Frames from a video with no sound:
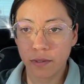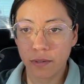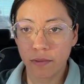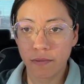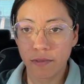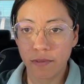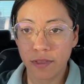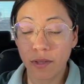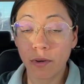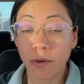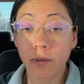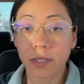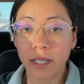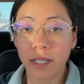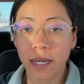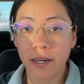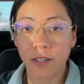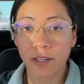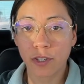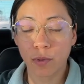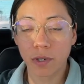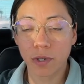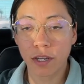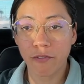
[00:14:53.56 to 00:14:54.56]
those had
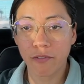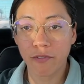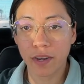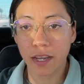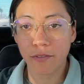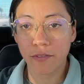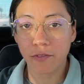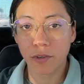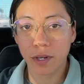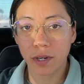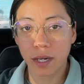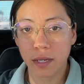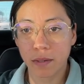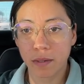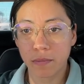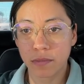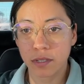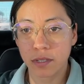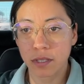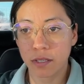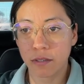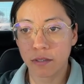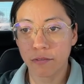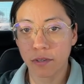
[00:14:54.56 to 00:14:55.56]
25
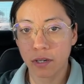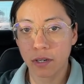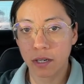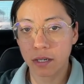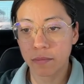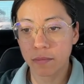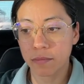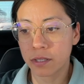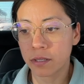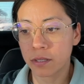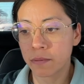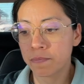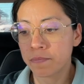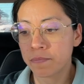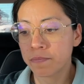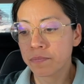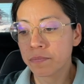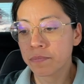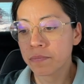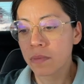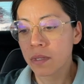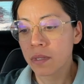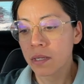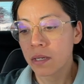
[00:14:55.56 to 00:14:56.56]
grams of carbs.
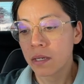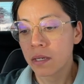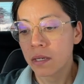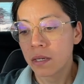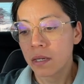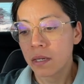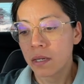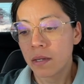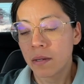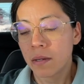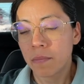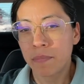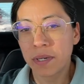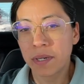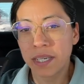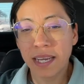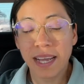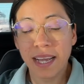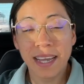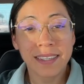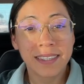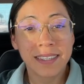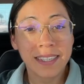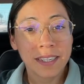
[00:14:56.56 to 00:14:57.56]
But
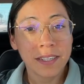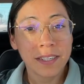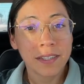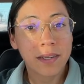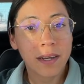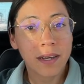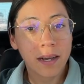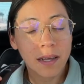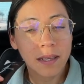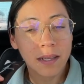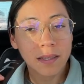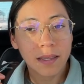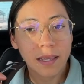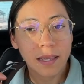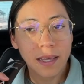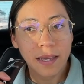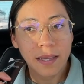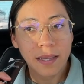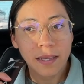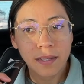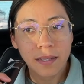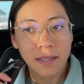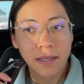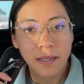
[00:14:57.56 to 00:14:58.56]
I did not
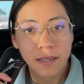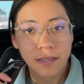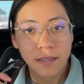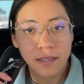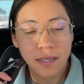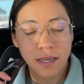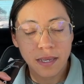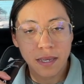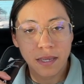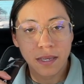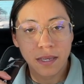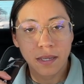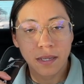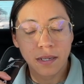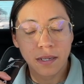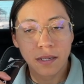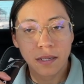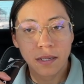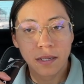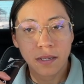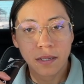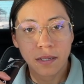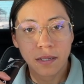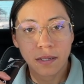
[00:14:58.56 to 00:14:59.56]
like taking
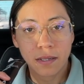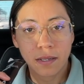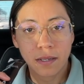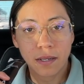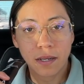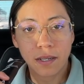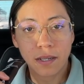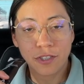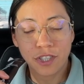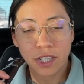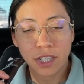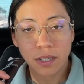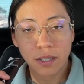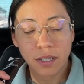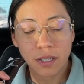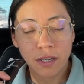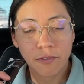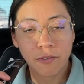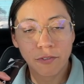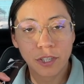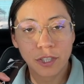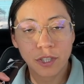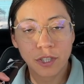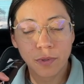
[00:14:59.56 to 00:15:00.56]
a gel
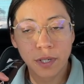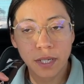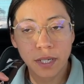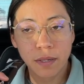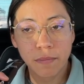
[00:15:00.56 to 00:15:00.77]
every 20